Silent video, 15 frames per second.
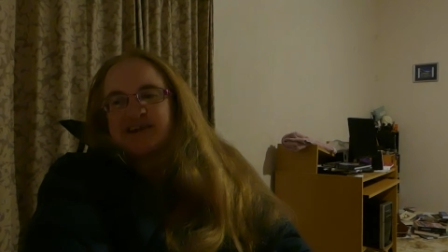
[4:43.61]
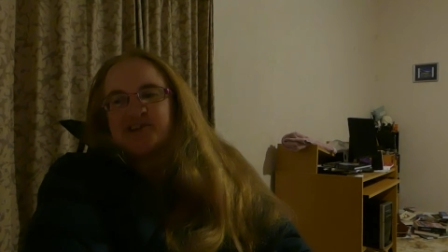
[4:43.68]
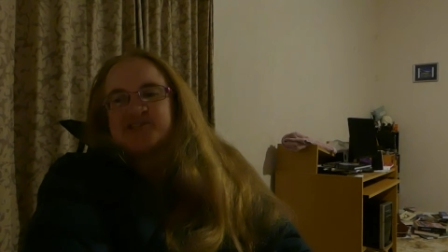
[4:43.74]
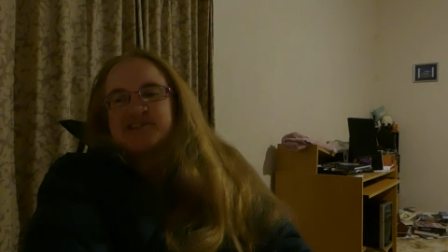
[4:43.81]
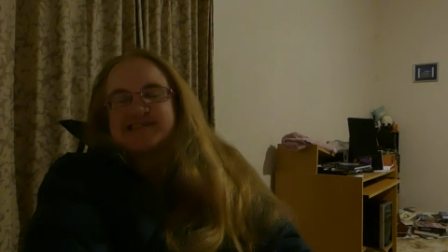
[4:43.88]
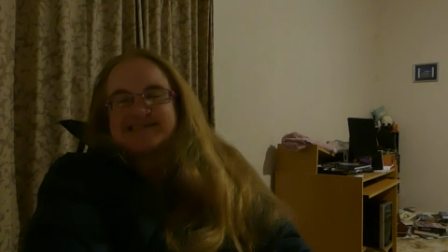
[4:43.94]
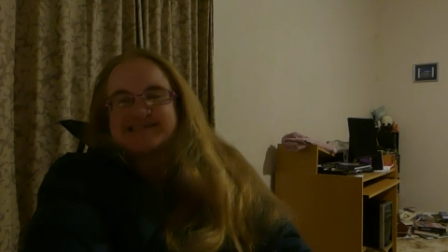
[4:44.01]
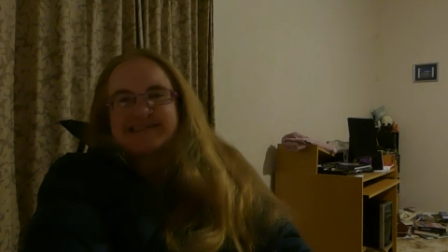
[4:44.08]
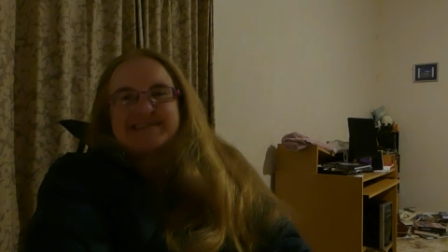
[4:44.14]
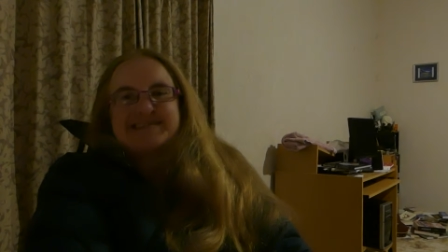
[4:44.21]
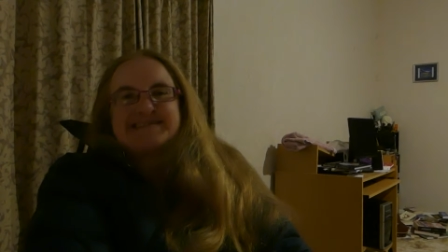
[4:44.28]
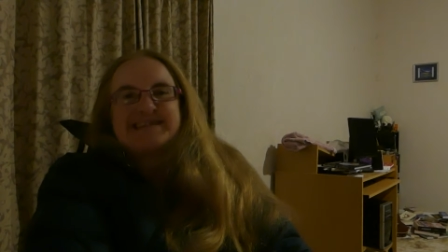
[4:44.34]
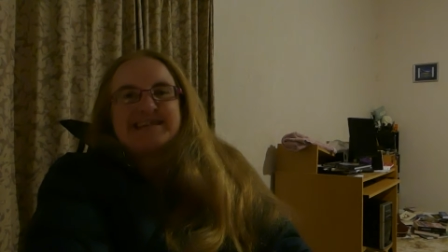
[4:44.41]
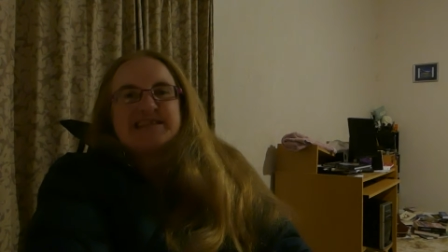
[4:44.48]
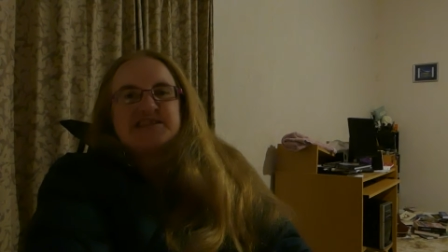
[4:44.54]
on the
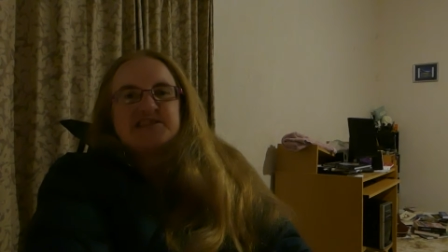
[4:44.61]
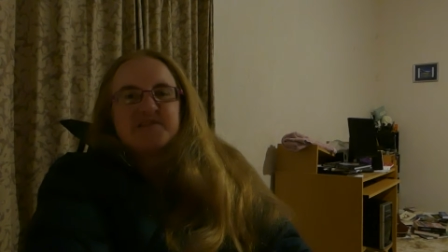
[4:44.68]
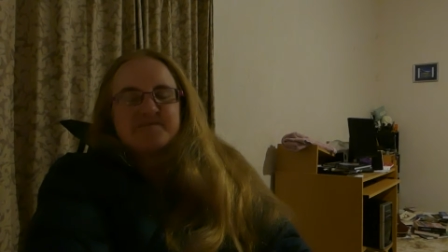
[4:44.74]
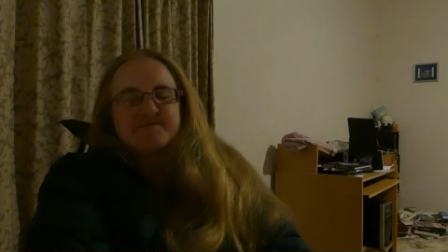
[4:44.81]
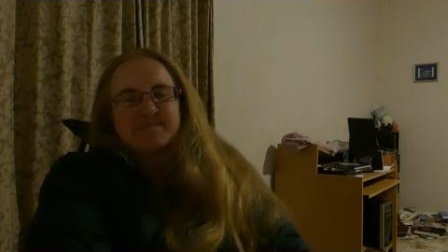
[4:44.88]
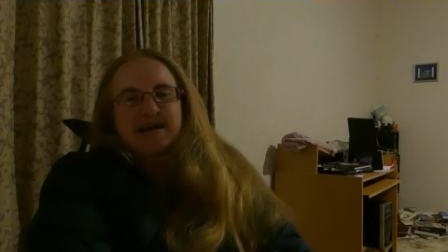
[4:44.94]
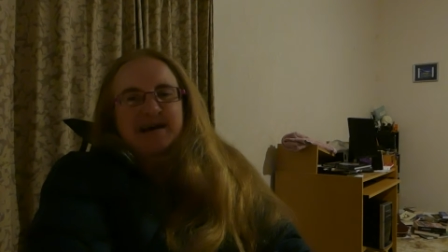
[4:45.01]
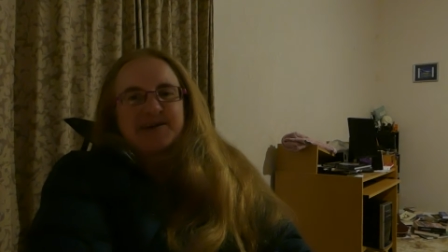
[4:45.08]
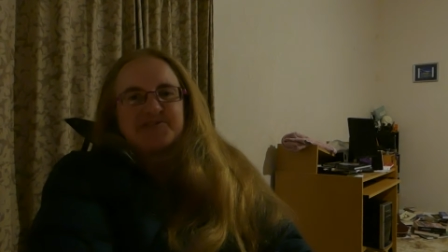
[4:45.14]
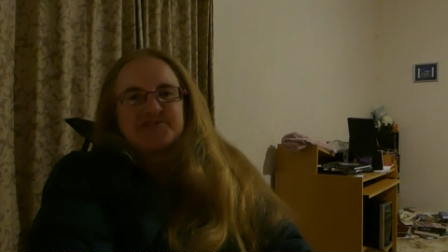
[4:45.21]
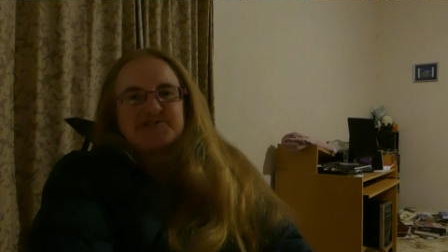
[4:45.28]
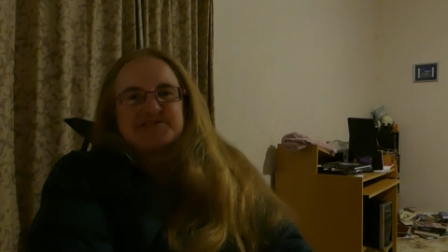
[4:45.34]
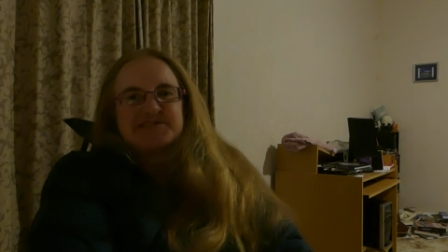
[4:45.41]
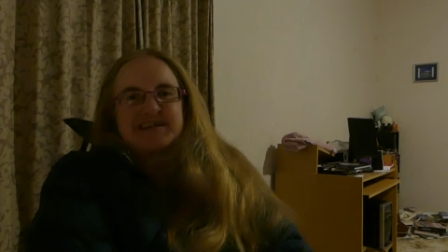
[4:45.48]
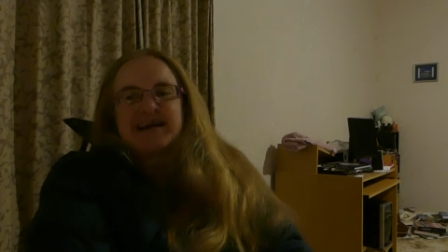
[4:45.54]
16th of
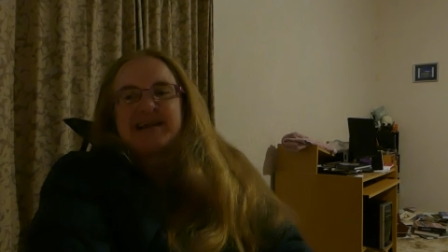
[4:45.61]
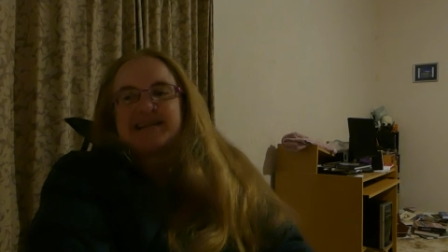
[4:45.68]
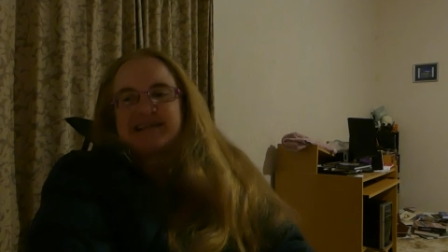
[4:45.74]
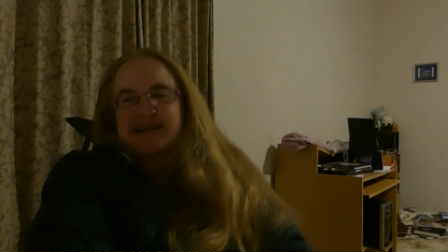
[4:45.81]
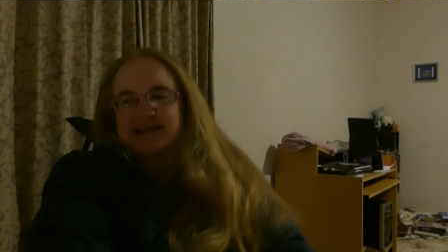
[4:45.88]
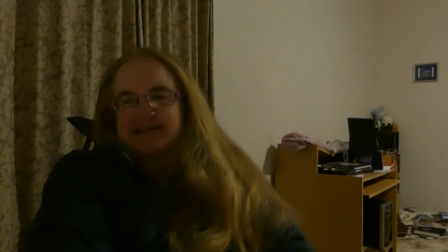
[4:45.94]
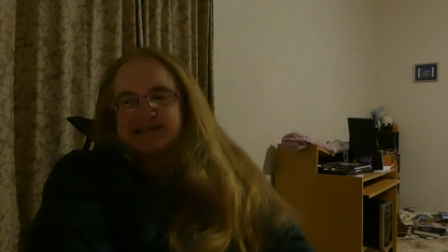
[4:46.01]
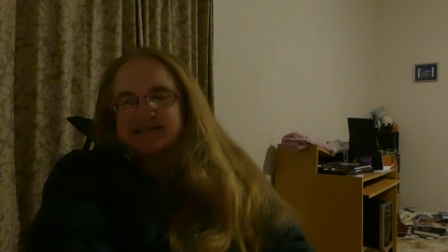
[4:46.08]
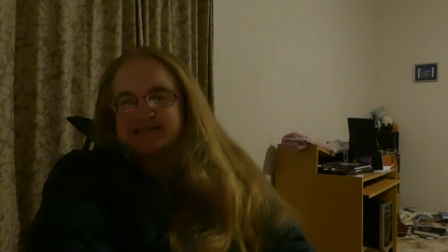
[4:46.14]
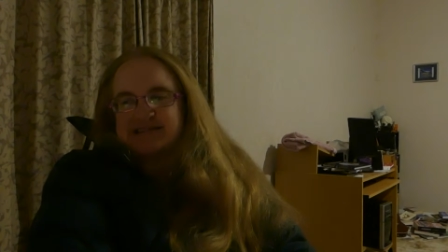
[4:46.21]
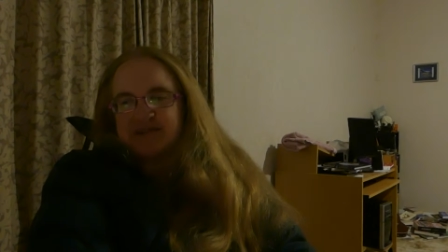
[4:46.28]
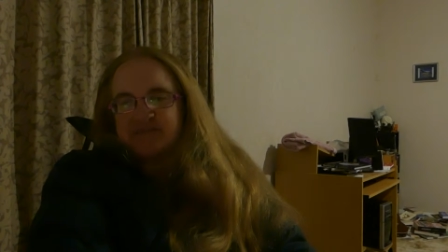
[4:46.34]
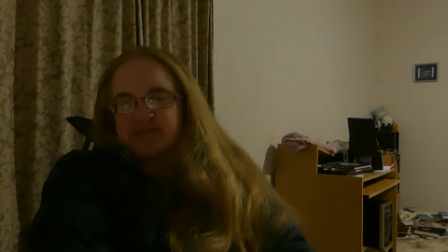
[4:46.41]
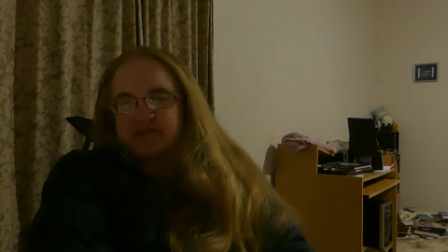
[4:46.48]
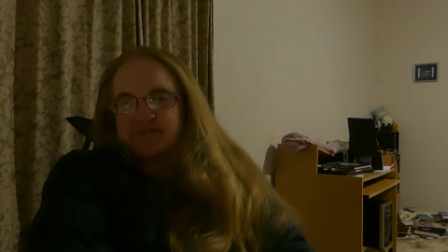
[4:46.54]
March,
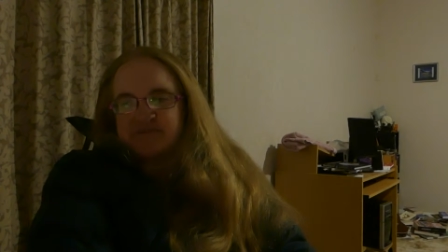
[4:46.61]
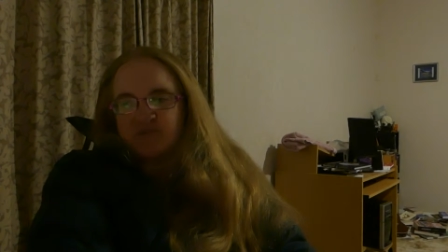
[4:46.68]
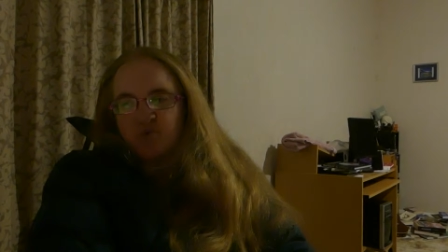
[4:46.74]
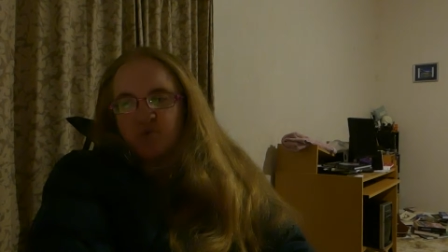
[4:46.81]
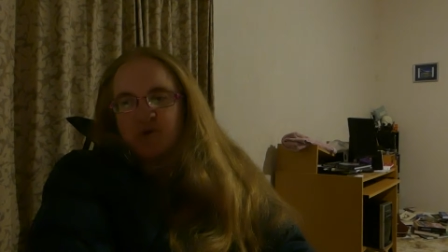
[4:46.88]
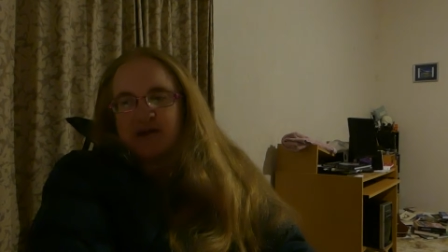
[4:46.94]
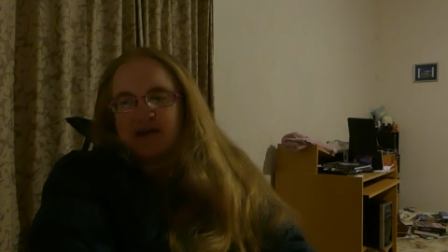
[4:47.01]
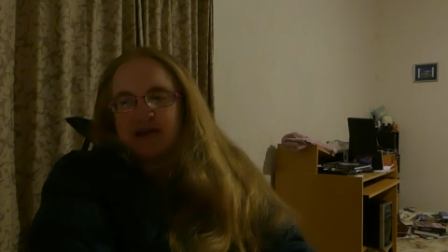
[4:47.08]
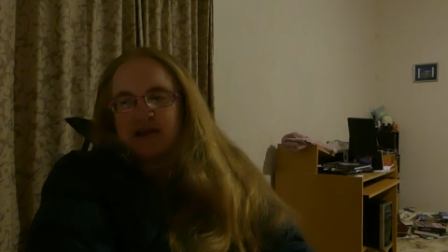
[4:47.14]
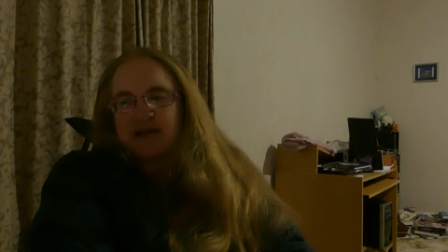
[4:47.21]
1974,